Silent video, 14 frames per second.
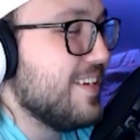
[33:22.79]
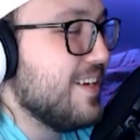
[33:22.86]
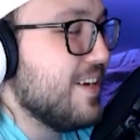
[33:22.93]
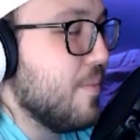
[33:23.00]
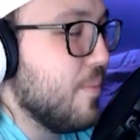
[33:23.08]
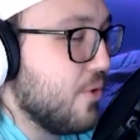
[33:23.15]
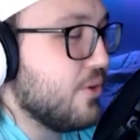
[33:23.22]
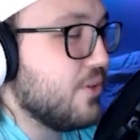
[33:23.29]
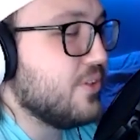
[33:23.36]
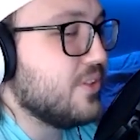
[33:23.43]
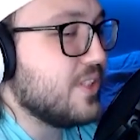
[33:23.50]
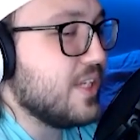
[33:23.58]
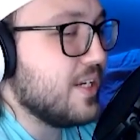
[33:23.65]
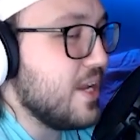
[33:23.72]
Immortals
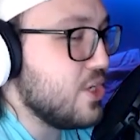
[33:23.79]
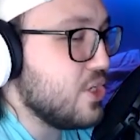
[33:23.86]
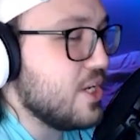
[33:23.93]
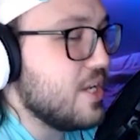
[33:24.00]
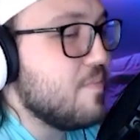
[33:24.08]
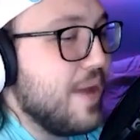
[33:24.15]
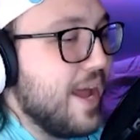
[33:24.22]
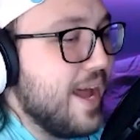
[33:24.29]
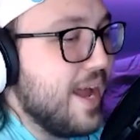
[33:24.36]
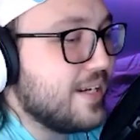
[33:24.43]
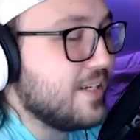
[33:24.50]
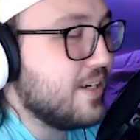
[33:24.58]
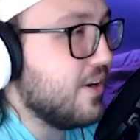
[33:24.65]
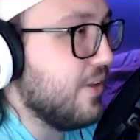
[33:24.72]
and Genshin Impact
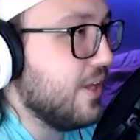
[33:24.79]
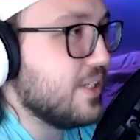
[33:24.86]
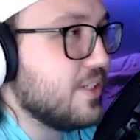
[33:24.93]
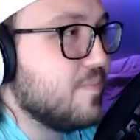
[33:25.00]
are like